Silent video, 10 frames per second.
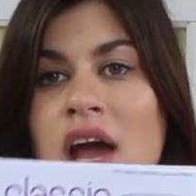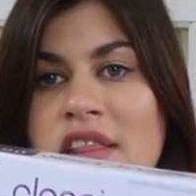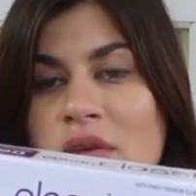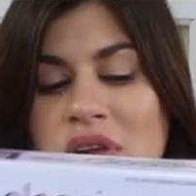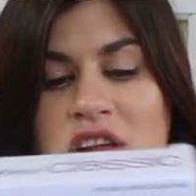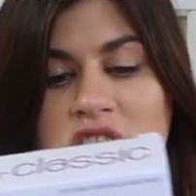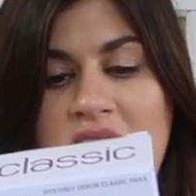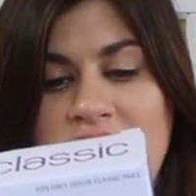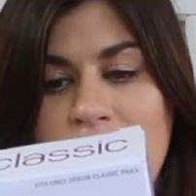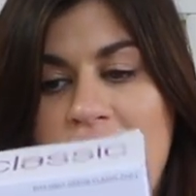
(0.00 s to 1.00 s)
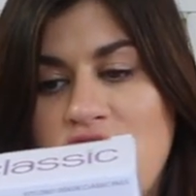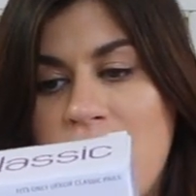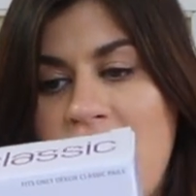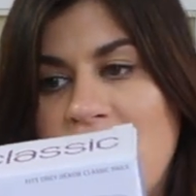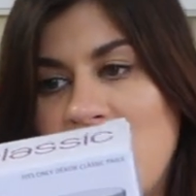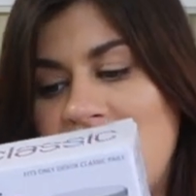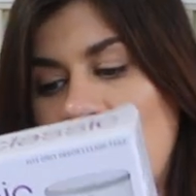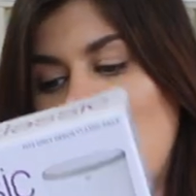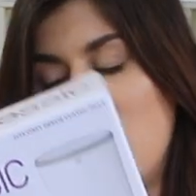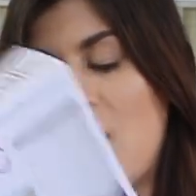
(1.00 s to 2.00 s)
And then we did get some extra bags with
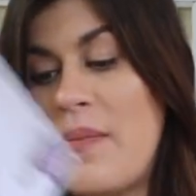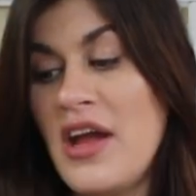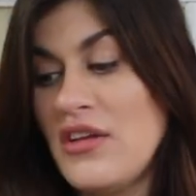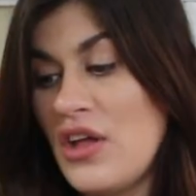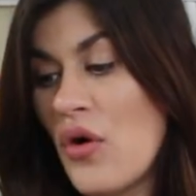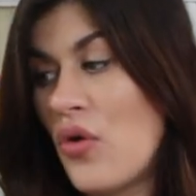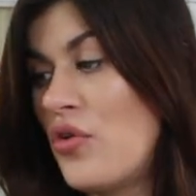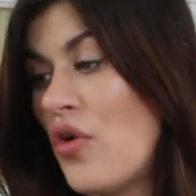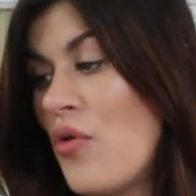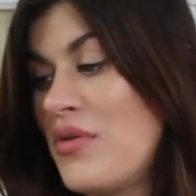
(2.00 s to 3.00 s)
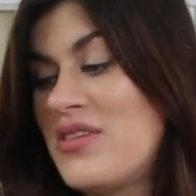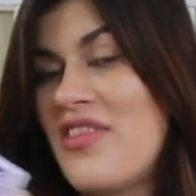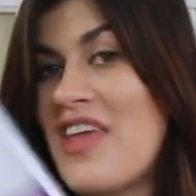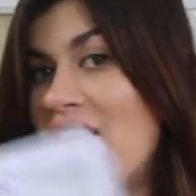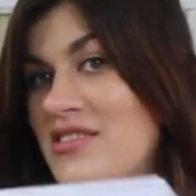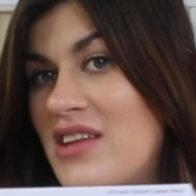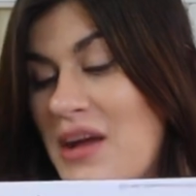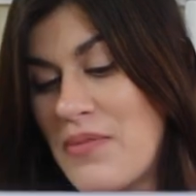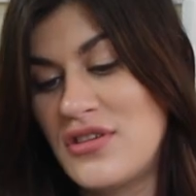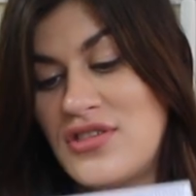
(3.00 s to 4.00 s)
it, which apparently hold almost 1,000
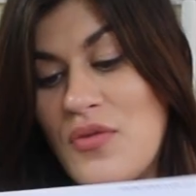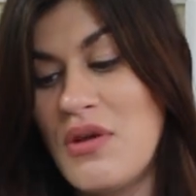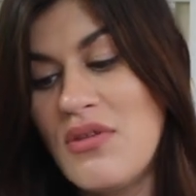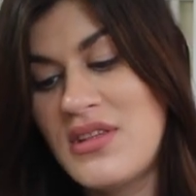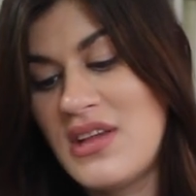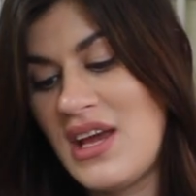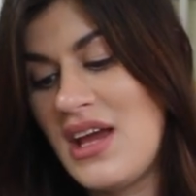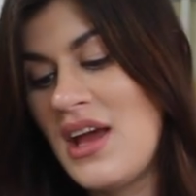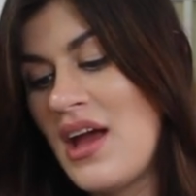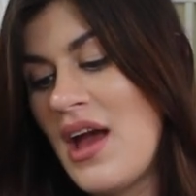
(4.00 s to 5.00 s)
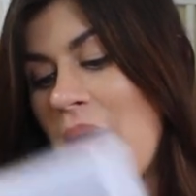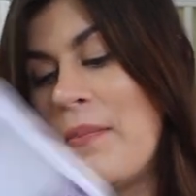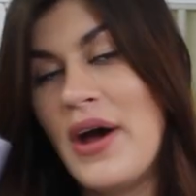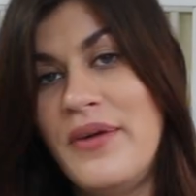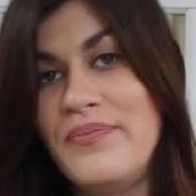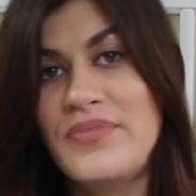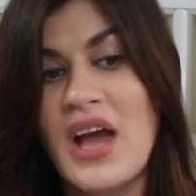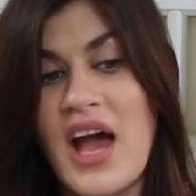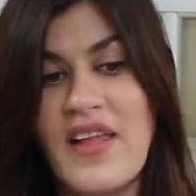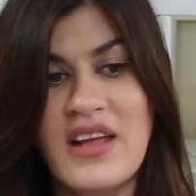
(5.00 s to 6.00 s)
diapers. So we will see, but
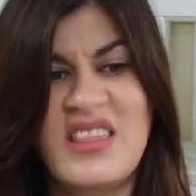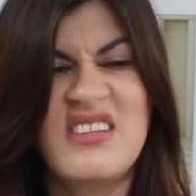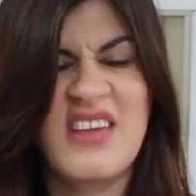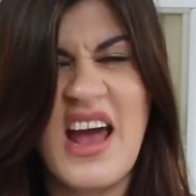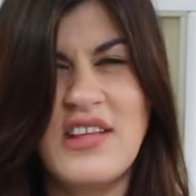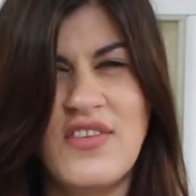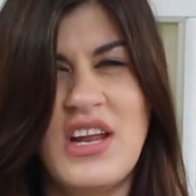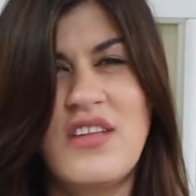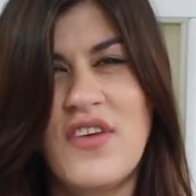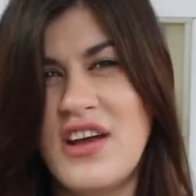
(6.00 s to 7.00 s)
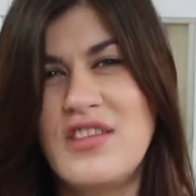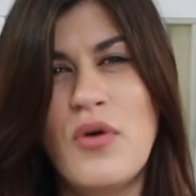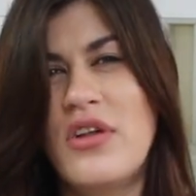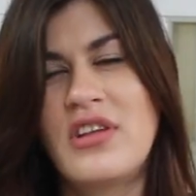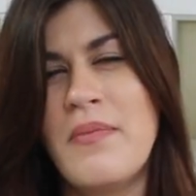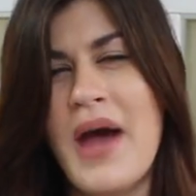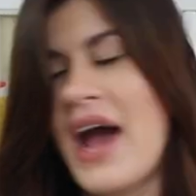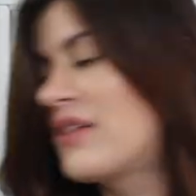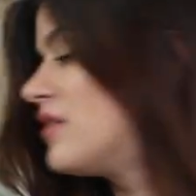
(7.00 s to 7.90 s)
I like the size of it. It's very small, it's compact.